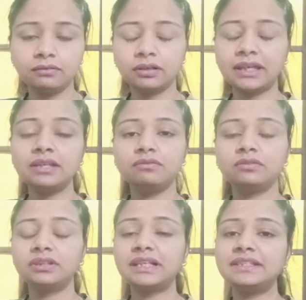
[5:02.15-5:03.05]

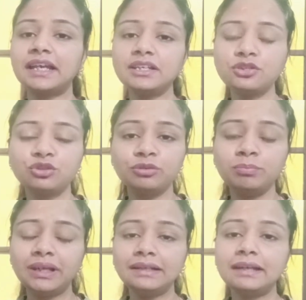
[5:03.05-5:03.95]
okay? The check should be